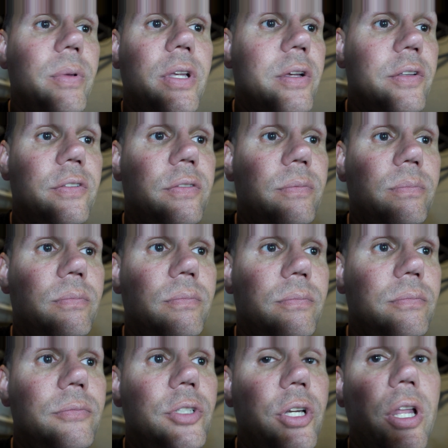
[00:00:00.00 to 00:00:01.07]
because
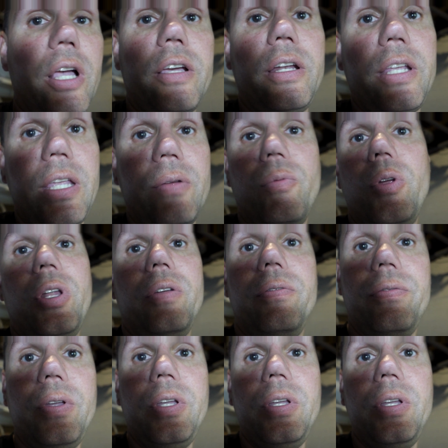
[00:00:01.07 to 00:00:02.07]
you're not going to get rid of